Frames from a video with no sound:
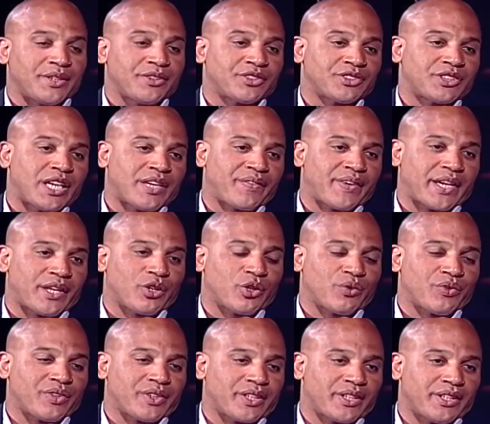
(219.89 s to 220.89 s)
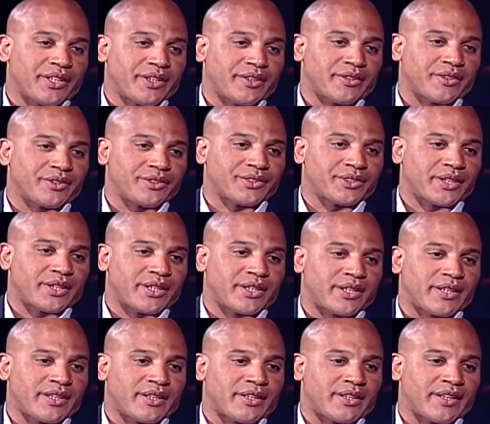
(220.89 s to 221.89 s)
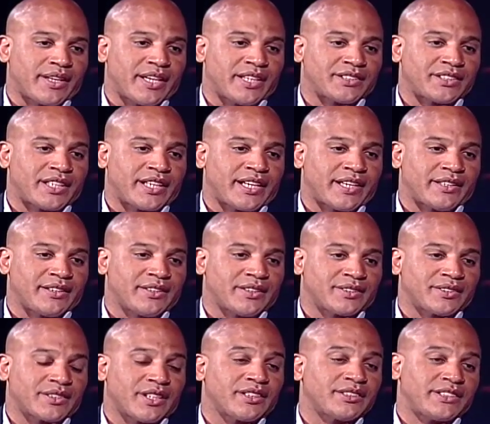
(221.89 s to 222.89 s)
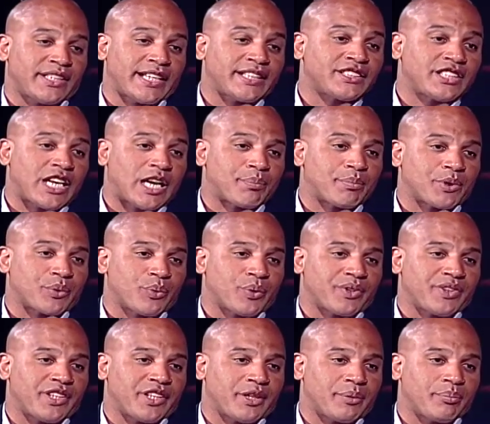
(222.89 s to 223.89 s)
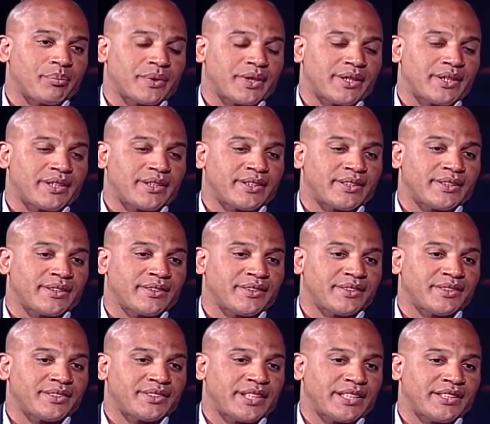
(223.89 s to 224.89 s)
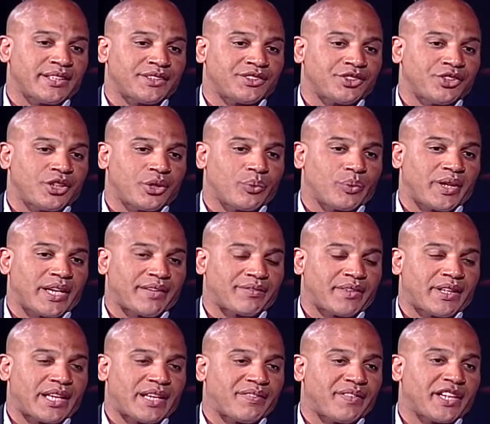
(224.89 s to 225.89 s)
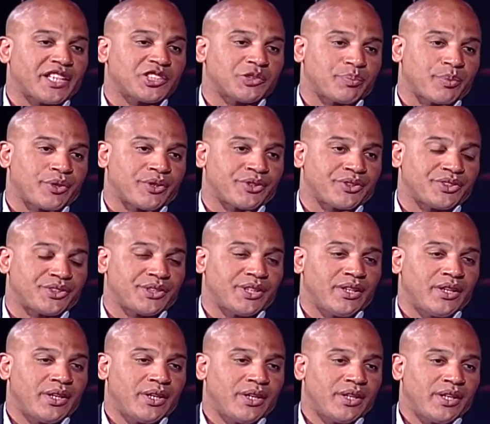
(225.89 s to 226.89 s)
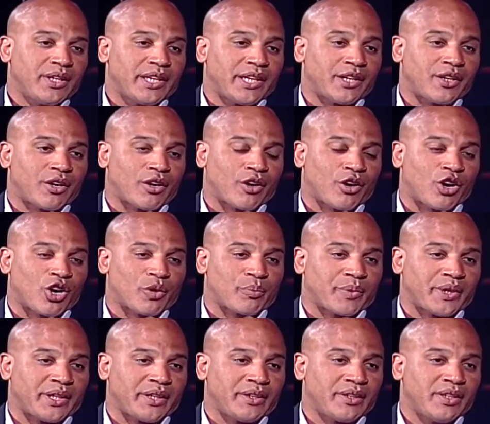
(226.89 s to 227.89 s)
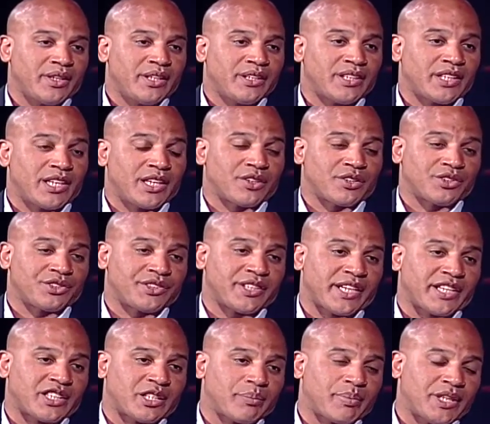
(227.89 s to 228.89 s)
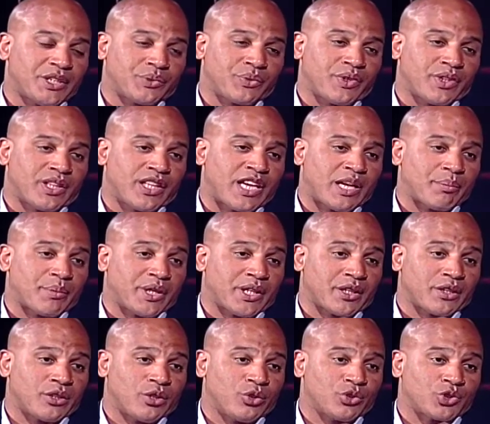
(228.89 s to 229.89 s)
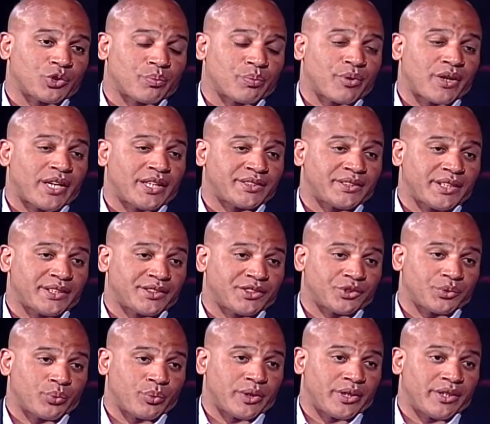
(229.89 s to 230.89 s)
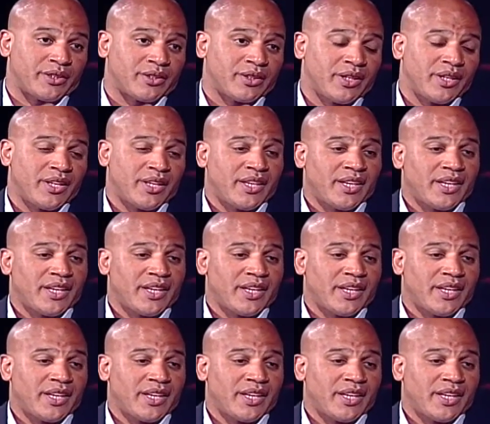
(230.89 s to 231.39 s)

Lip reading: mentors I've had over the years, as I discussed that topic with them, said that, you know, we have to have experts in our Army that understand the base realignment and closure process as well.